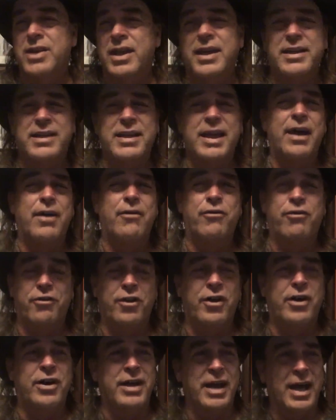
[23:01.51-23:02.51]
they get to have
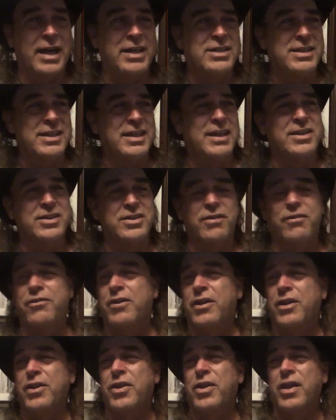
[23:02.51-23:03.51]
fun. I see it as a
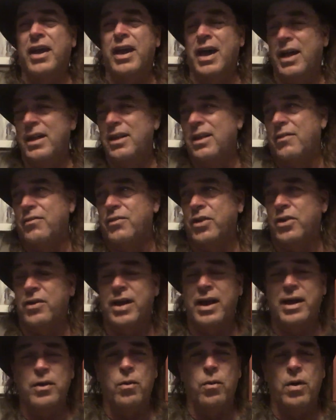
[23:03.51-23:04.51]
fun thing. I'd love to go
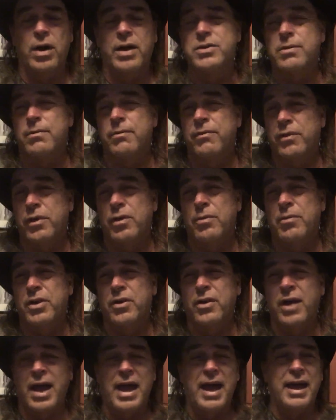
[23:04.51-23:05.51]
down and watch them film
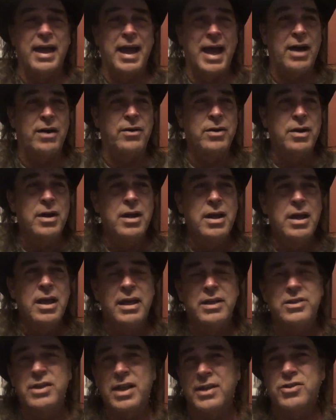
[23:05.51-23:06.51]
it or hang out.
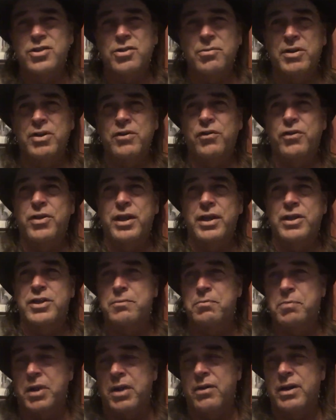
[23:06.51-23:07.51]
It's not so much for the
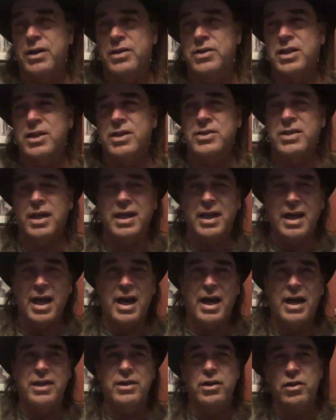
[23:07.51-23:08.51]
experience because I
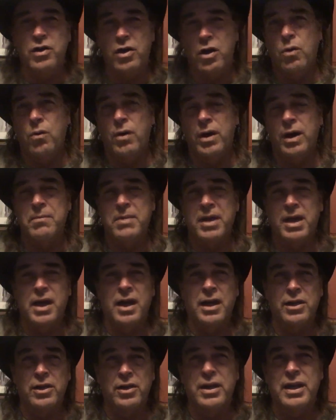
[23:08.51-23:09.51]
kind of know what I'd be
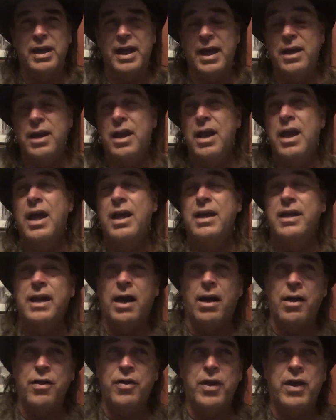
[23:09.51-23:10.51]
kind of looking at.
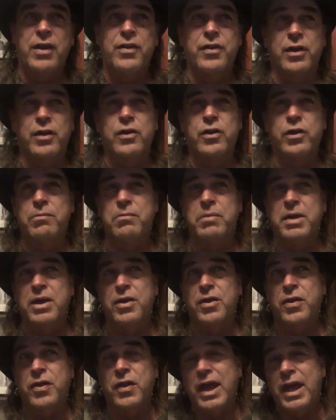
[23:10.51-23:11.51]
Now I think there could be
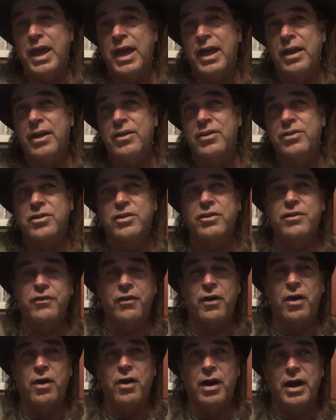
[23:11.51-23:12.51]
things as
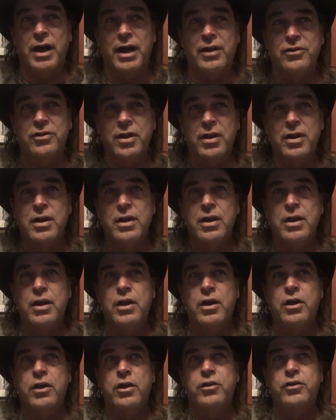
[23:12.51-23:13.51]
far as
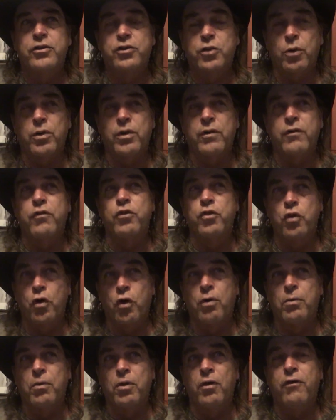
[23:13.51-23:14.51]
sort of
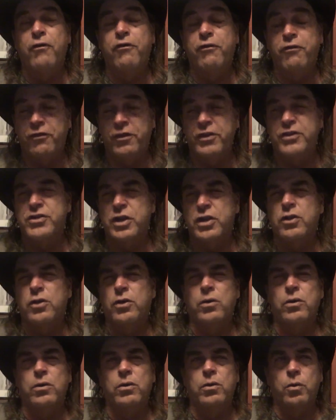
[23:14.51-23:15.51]
normal
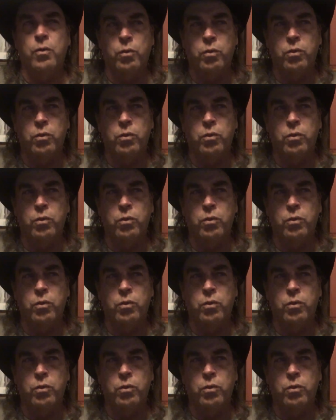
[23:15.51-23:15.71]
physical